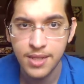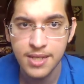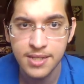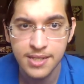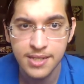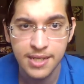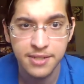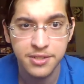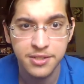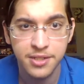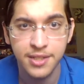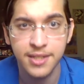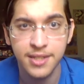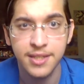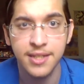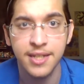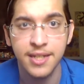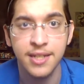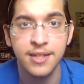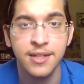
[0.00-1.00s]
essentially
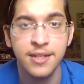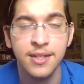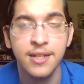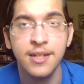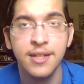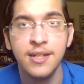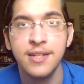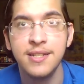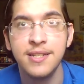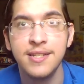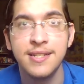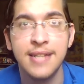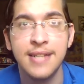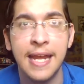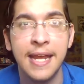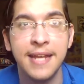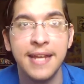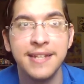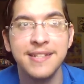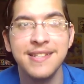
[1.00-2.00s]
the
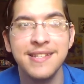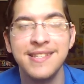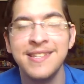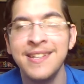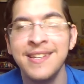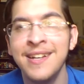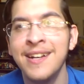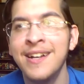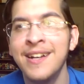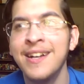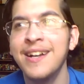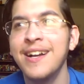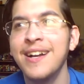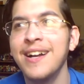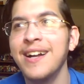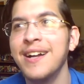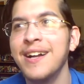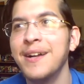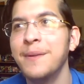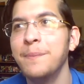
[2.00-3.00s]
stands,
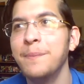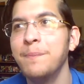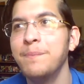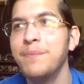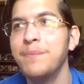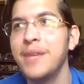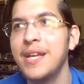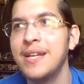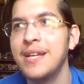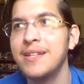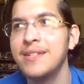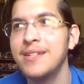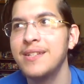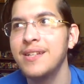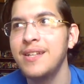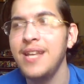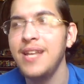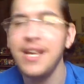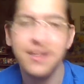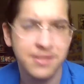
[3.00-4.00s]
yeah,
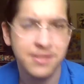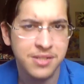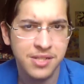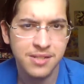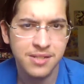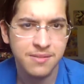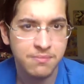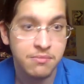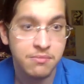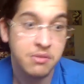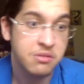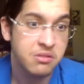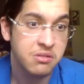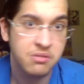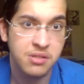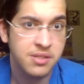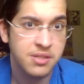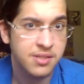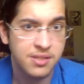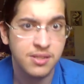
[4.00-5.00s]
it
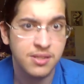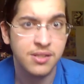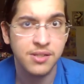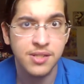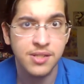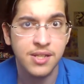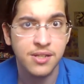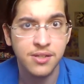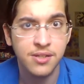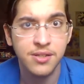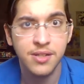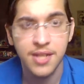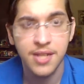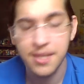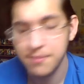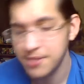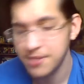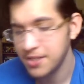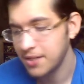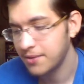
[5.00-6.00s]
just looks like a good
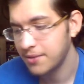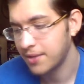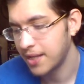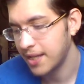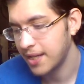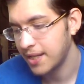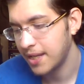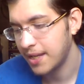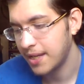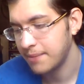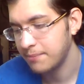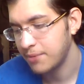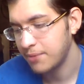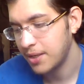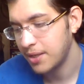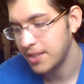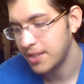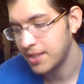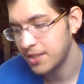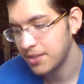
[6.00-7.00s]
game in general. I'm
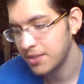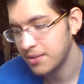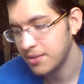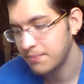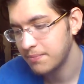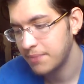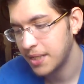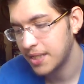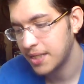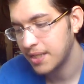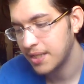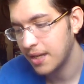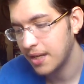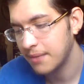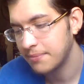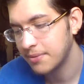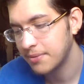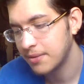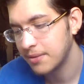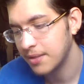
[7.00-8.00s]
probably gonna pick it
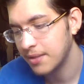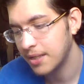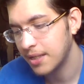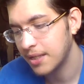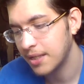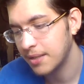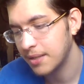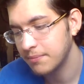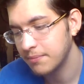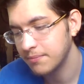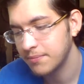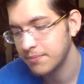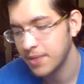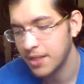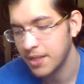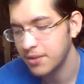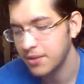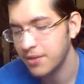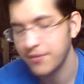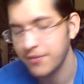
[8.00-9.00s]
up. I
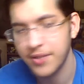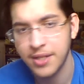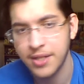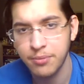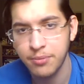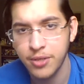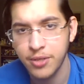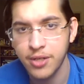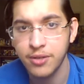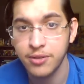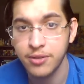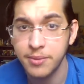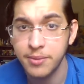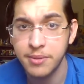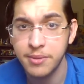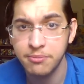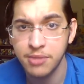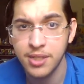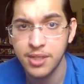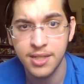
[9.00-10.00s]
don't know if I'm gonna pre-order, but
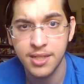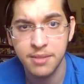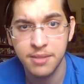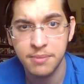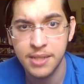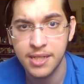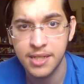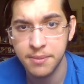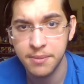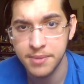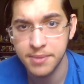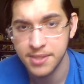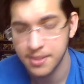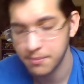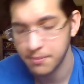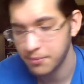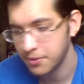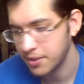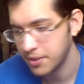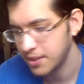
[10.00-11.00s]
I'm probably gonna pick it up at
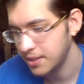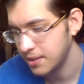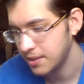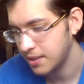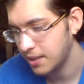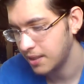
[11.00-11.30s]
some point.